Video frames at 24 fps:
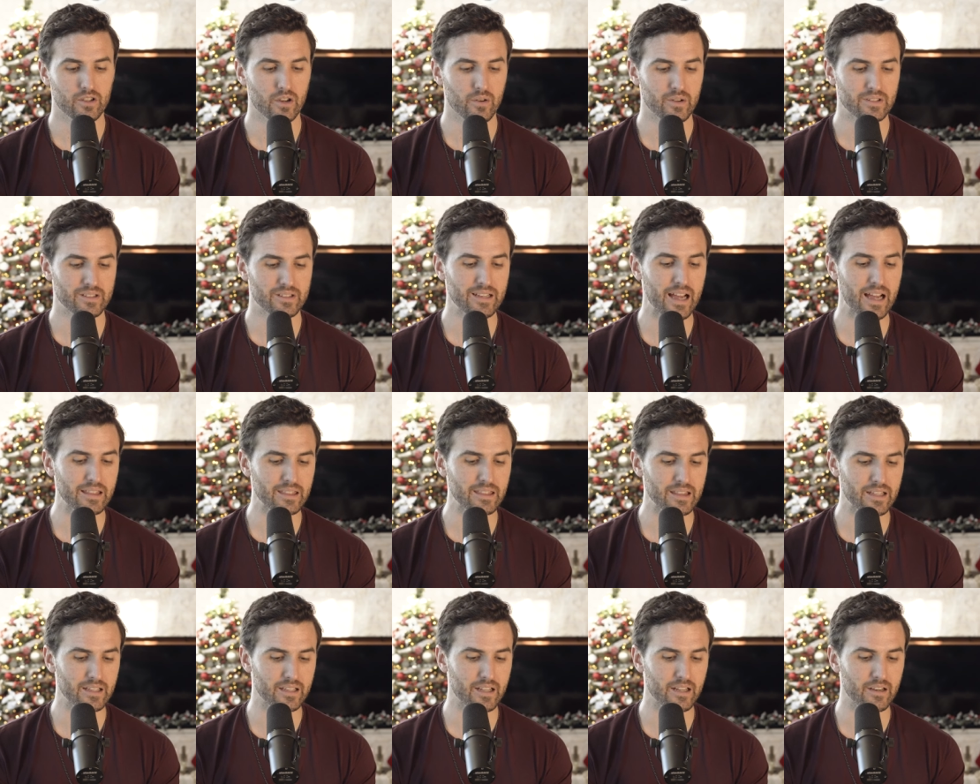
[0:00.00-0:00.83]
So it's
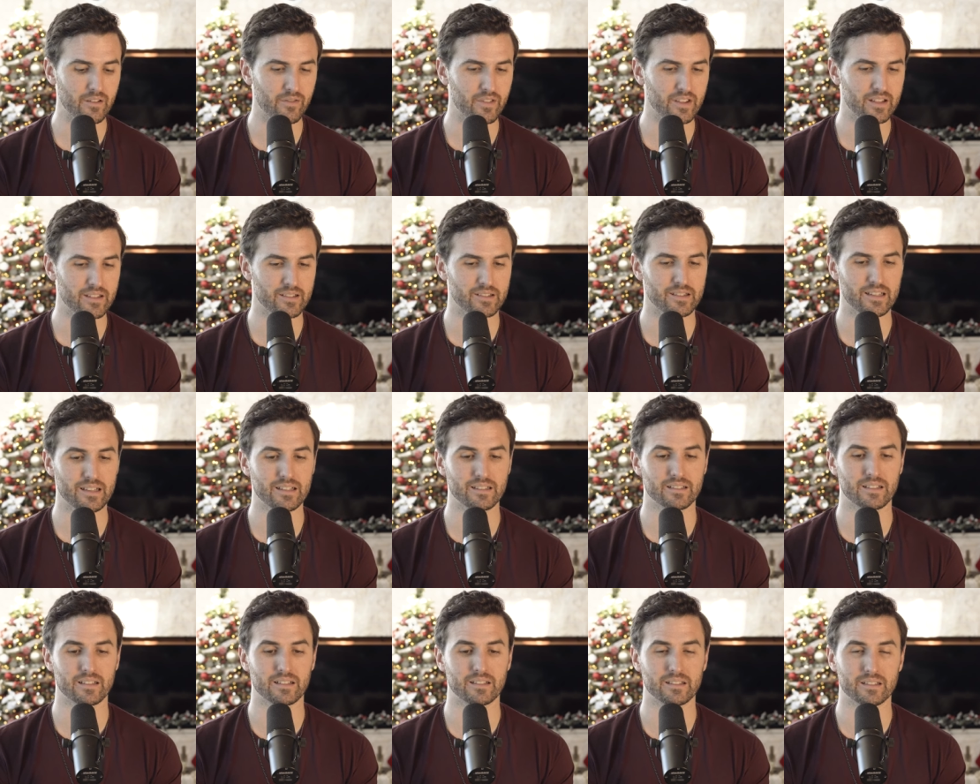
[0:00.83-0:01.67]
not that none of these
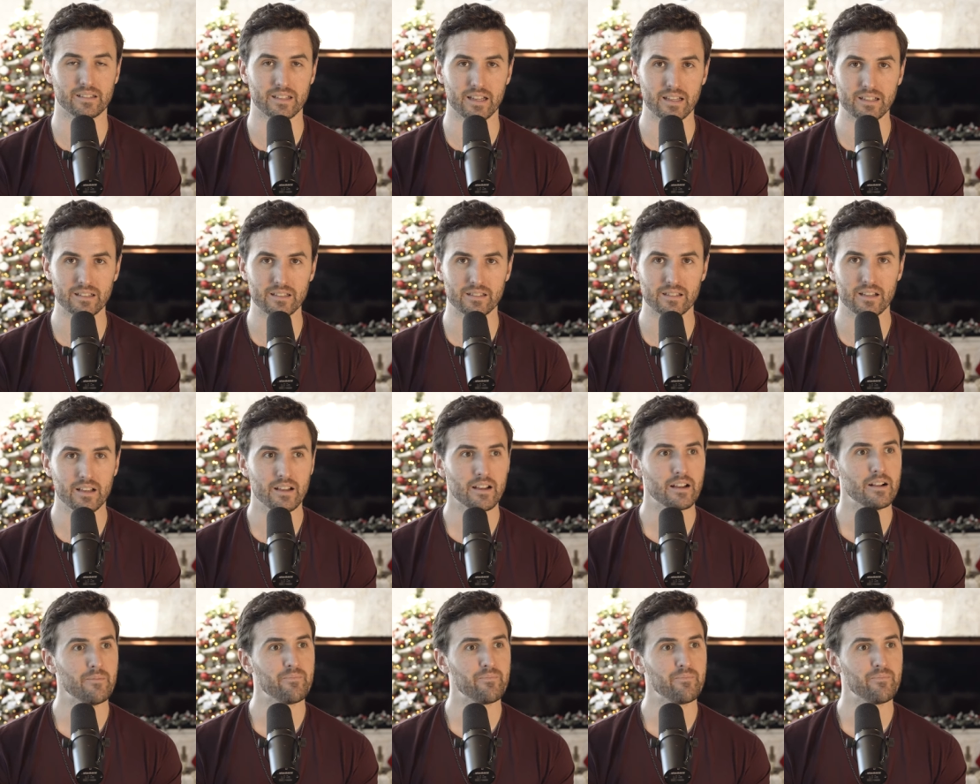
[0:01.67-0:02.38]
things exist.